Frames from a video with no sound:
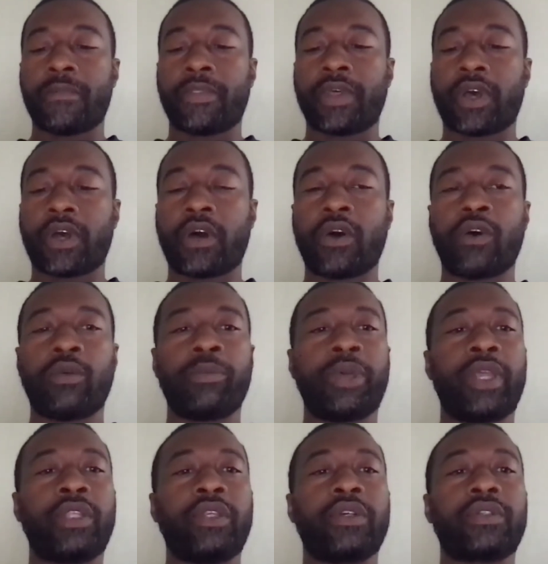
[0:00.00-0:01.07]
the home,
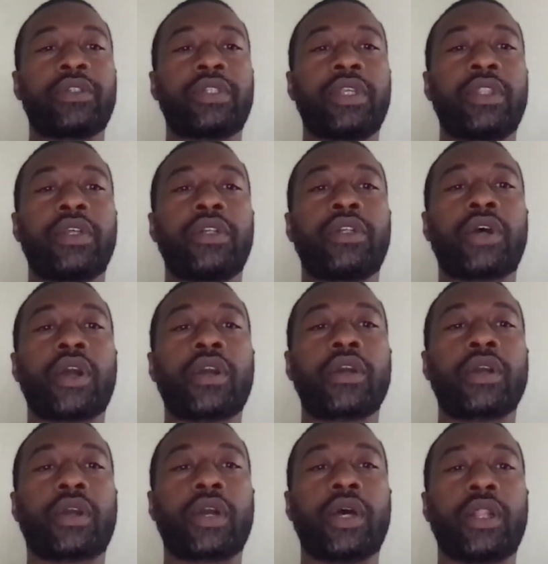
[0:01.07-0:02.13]
and you'll see the
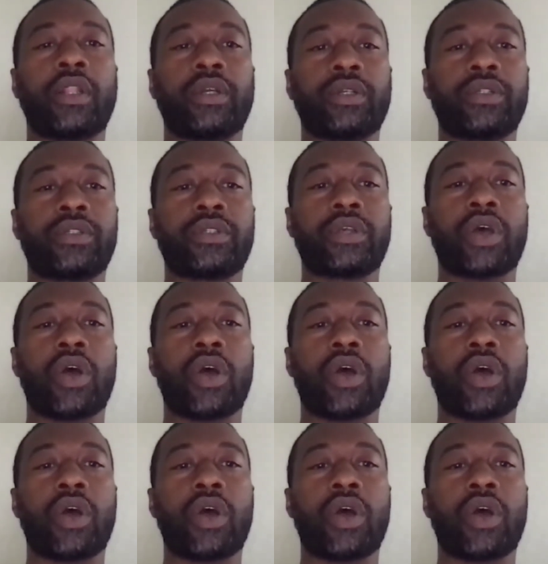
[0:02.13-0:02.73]
darker colors